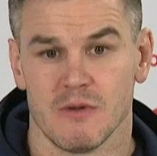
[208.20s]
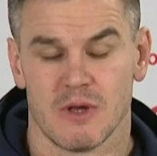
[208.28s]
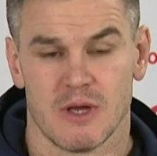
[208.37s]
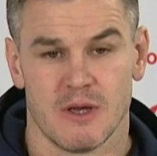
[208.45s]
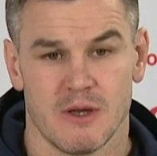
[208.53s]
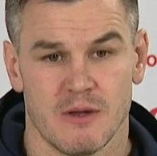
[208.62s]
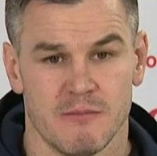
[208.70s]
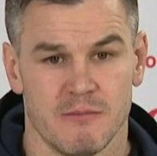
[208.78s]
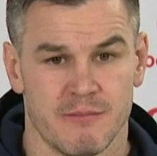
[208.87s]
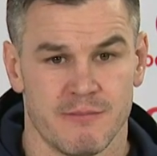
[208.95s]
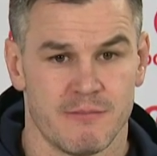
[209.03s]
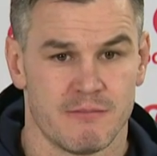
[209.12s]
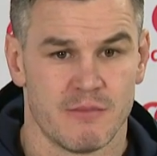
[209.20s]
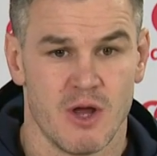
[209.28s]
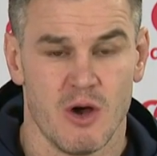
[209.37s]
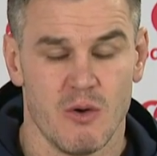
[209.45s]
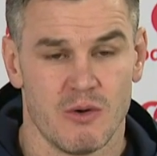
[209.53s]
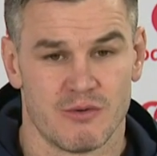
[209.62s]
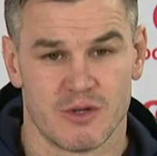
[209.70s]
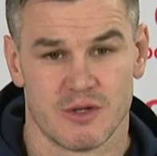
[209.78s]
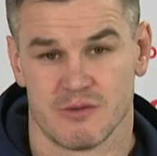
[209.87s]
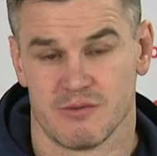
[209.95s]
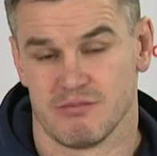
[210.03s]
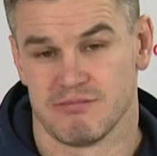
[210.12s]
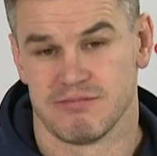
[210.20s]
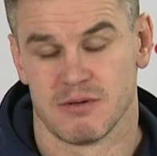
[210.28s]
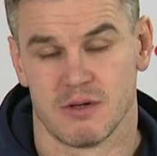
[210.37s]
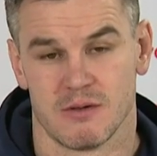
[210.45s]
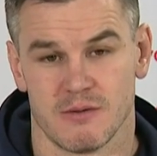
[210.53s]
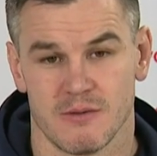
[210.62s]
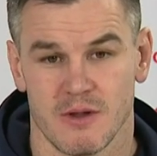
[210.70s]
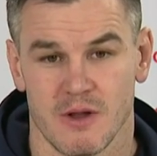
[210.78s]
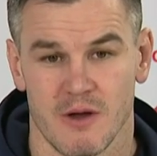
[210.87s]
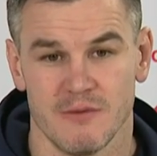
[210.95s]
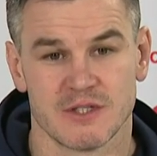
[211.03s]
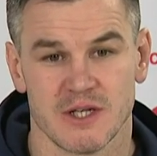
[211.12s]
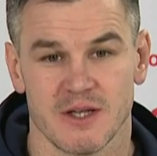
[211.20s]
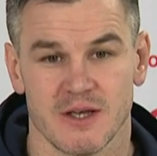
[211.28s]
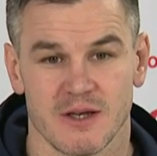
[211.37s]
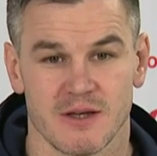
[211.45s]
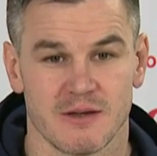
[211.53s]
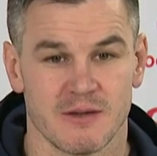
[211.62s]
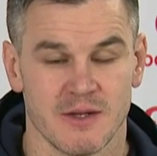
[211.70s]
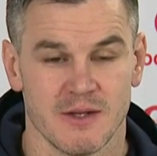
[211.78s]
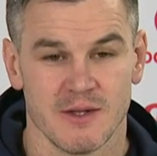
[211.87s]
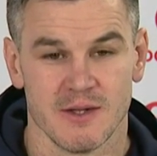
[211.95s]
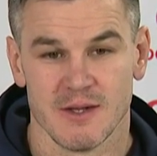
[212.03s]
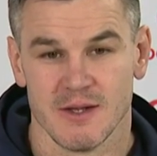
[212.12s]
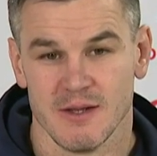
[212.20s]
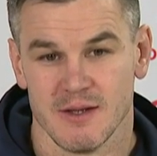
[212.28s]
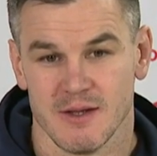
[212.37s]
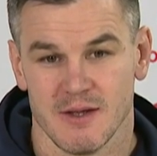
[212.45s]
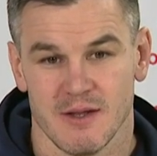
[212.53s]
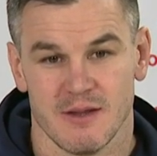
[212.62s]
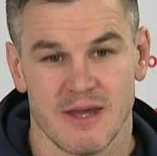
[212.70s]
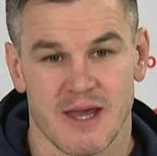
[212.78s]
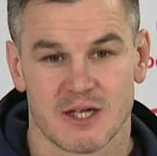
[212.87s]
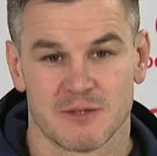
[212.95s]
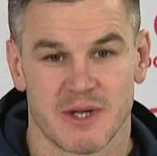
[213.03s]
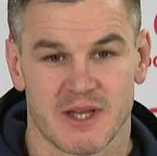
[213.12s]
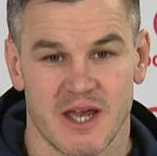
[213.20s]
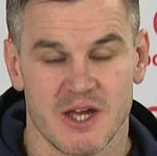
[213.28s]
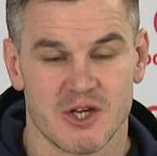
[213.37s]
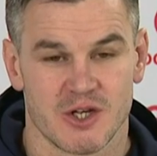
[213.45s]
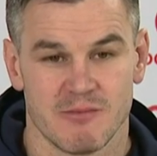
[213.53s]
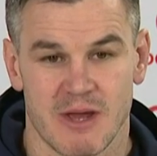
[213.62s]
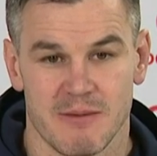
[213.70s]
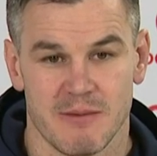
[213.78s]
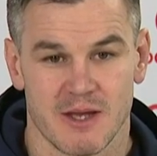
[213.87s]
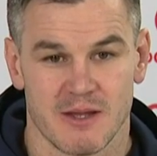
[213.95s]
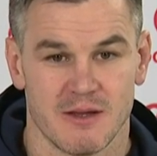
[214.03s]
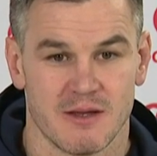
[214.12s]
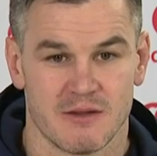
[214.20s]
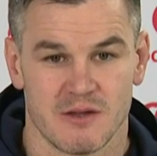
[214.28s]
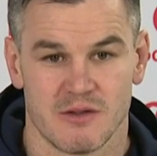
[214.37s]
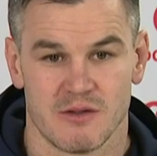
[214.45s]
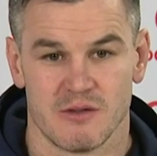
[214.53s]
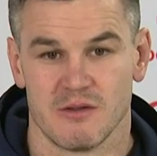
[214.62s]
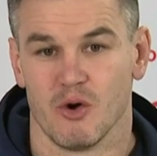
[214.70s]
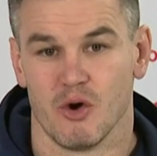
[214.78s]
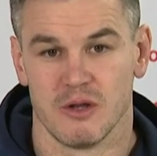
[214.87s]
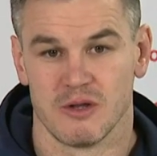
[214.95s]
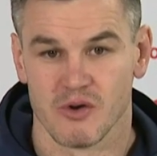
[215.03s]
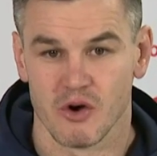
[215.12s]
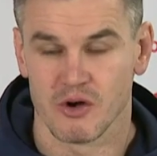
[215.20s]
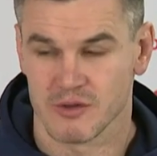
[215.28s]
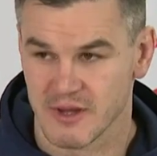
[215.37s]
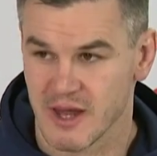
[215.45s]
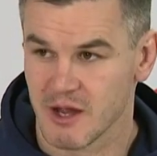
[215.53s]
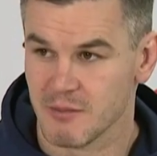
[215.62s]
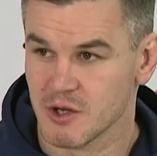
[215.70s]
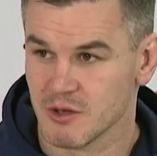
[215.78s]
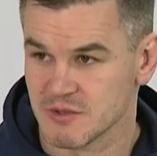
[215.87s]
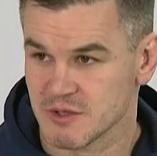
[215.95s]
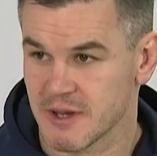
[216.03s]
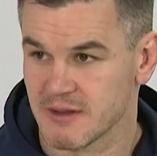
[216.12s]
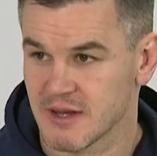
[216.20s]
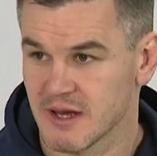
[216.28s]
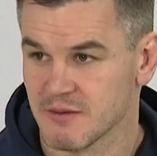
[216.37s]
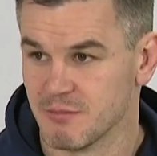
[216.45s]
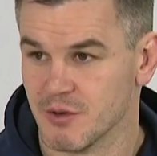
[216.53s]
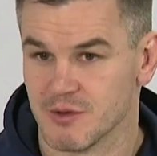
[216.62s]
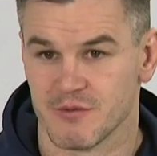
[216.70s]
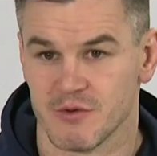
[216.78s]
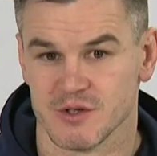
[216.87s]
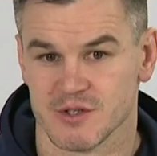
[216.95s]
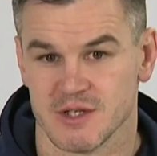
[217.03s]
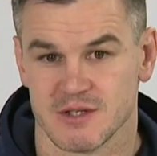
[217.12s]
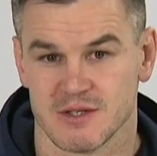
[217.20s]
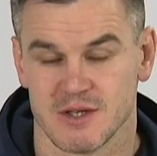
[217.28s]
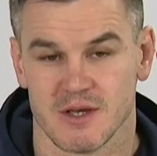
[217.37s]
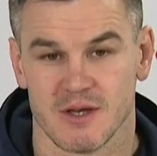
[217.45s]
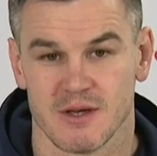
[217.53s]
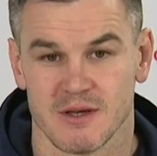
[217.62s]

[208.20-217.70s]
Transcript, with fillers: Um, no, it's obviously the the expectation maybe and the, the all the talk now becomes about that. But for us, it's the